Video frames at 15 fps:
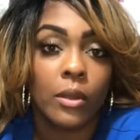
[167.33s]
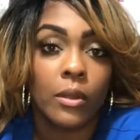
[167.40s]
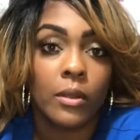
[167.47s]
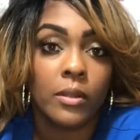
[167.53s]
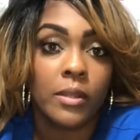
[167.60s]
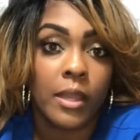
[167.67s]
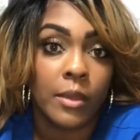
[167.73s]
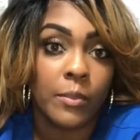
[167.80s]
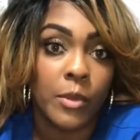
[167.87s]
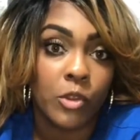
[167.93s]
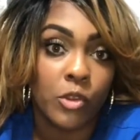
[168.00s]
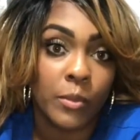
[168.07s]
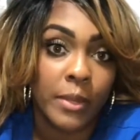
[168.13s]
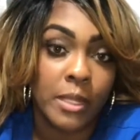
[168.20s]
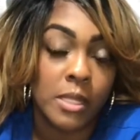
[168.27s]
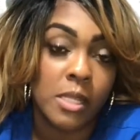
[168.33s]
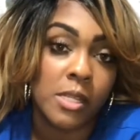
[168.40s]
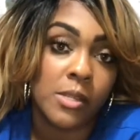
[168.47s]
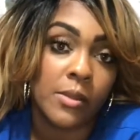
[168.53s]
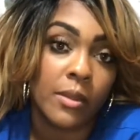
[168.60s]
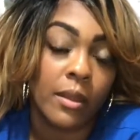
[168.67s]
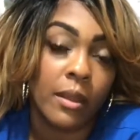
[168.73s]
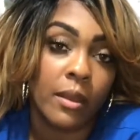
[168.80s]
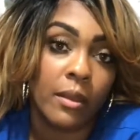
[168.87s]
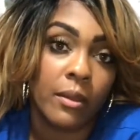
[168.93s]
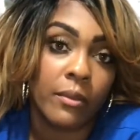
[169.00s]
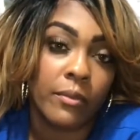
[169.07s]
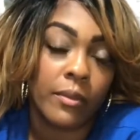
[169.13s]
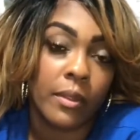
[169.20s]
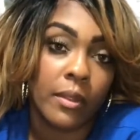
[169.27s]
take measurements of
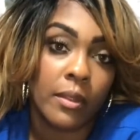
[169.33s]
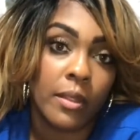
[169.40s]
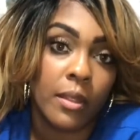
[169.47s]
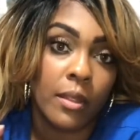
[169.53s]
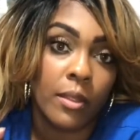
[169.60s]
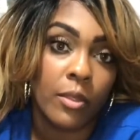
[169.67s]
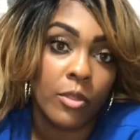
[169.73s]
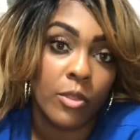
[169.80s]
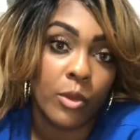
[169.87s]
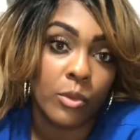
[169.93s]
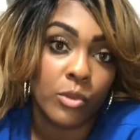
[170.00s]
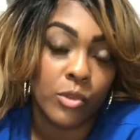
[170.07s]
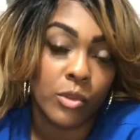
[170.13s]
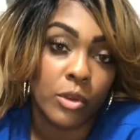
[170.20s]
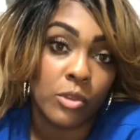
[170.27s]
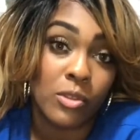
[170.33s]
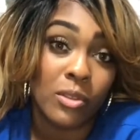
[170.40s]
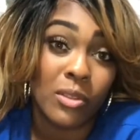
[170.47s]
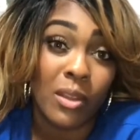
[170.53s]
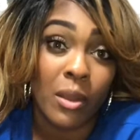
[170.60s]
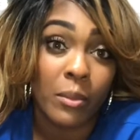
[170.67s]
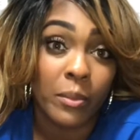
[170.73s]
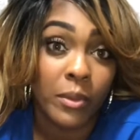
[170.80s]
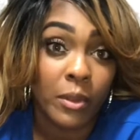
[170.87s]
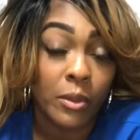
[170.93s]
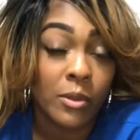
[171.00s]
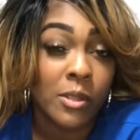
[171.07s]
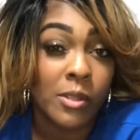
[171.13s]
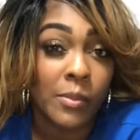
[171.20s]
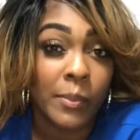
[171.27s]
those structures up
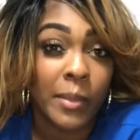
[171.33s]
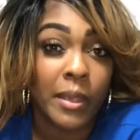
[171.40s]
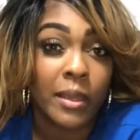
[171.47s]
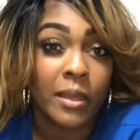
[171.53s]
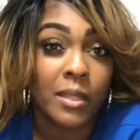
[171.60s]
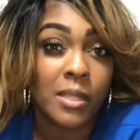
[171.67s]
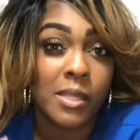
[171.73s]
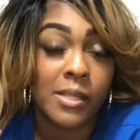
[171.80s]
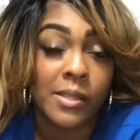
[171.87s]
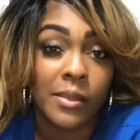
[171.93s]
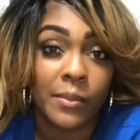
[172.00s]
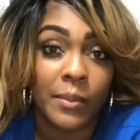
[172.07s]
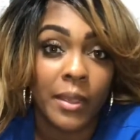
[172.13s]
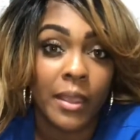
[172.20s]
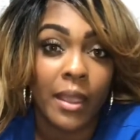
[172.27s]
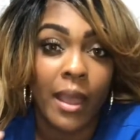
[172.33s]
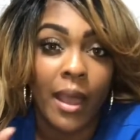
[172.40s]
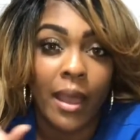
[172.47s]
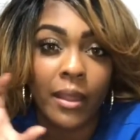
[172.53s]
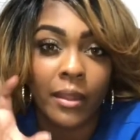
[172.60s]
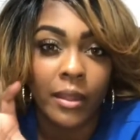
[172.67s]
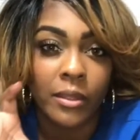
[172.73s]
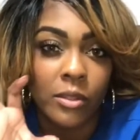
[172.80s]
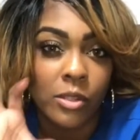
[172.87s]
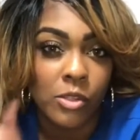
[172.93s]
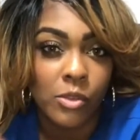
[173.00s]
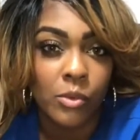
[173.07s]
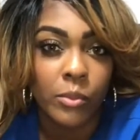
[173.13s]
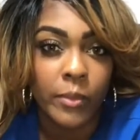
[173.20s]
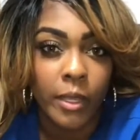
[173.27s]
close, because to me, I like to
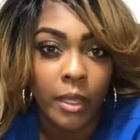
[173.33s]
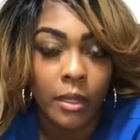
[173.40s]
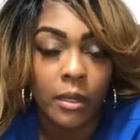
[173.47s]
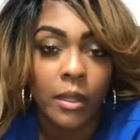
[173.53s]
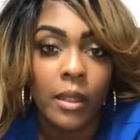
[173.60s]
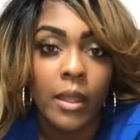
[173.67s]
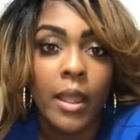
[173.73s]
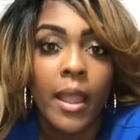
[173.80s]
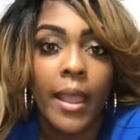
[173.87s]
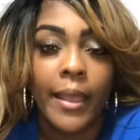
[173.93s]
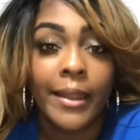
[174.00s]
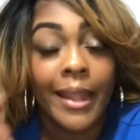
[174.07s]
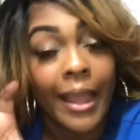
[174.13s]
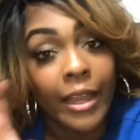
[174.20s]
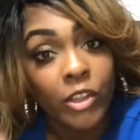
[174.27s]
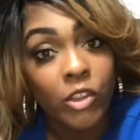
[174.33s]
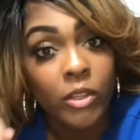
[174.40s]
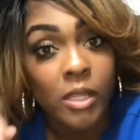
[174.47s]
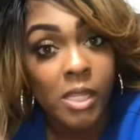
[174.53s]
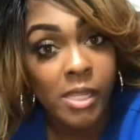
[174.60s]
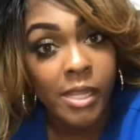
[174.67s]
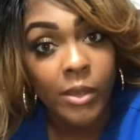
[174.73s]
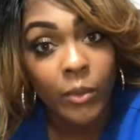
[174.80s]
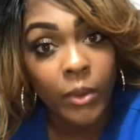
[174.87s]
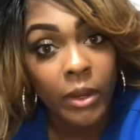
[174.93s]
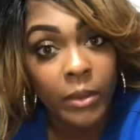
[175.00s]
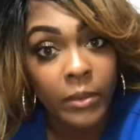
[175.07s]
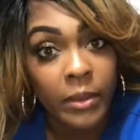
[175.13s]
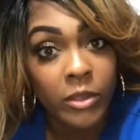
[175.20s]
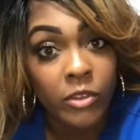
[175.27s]
zoom in and actually see where I'm
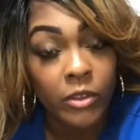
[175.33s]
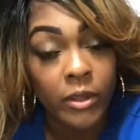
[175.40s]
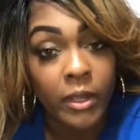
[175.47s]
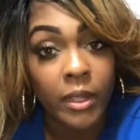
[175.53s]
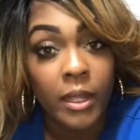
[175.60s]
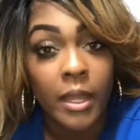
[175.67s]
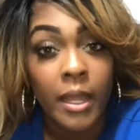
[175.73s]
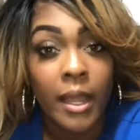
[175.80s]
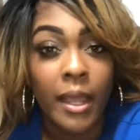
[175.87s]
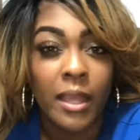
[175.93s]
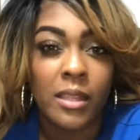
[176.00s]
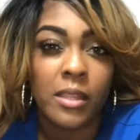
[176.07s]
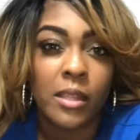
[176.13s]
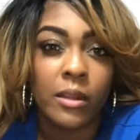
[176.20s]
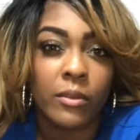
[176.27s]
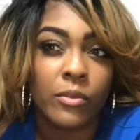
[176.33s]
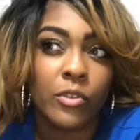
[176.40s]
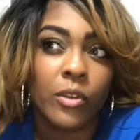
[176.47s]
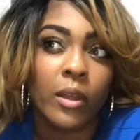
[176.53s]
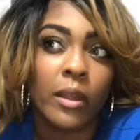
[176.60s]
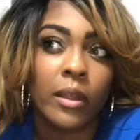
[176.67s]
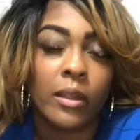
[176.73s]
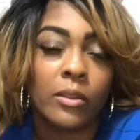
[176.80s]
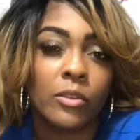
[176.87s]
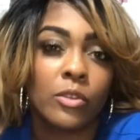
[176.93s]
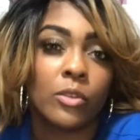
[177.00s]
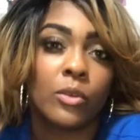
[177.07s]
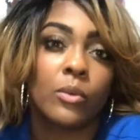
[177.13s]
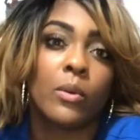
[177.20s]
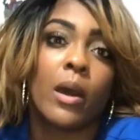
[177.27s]
measuring instead of trying
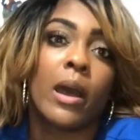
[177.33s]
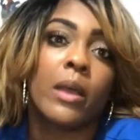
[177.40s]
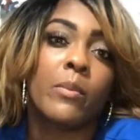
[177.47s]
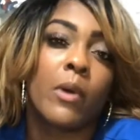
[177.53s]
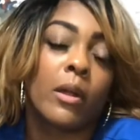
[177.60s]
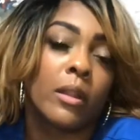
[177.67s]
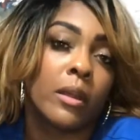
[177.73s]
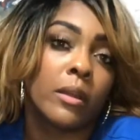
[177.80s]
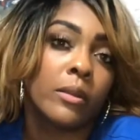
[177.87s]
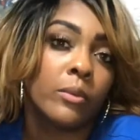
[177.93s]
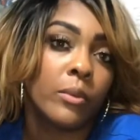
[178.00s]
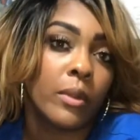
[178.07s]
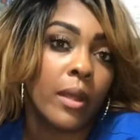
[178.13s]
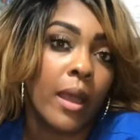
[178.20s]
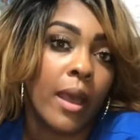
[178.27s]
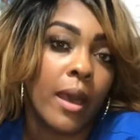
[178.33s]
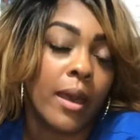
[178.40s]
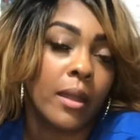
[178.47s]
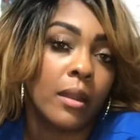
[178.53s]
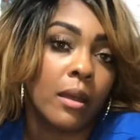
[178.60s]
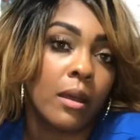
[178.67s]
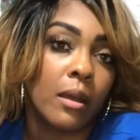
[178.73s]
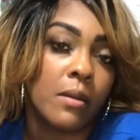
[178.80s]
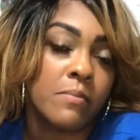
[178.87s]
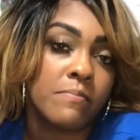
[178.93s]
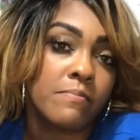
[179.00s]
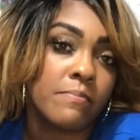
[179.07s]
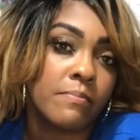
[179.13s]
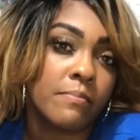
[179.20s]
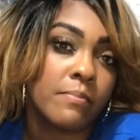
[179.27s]
to eyeball it at
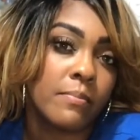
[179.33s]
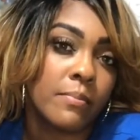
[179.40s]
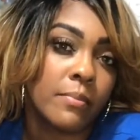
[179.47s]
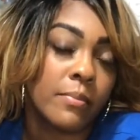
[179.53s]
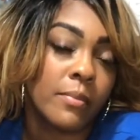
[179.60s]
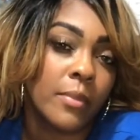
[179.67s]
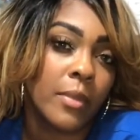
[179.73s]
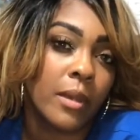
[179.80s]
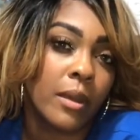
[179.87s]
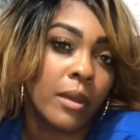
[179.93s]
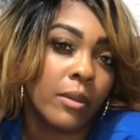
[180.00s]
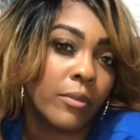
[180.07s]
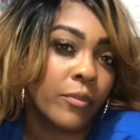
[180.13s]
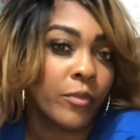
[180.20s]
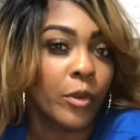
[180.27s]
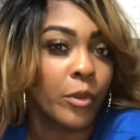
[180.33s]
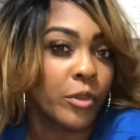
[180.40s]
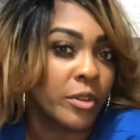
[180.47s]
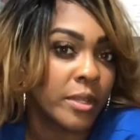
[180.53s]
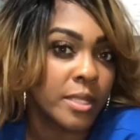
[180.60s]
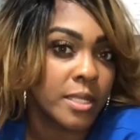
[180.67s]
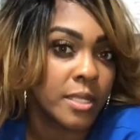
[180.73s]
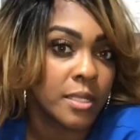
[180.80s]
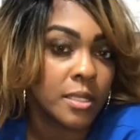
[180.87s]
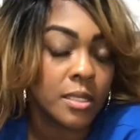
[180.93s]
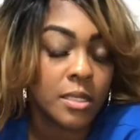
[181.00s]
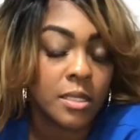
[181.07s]
a further distance.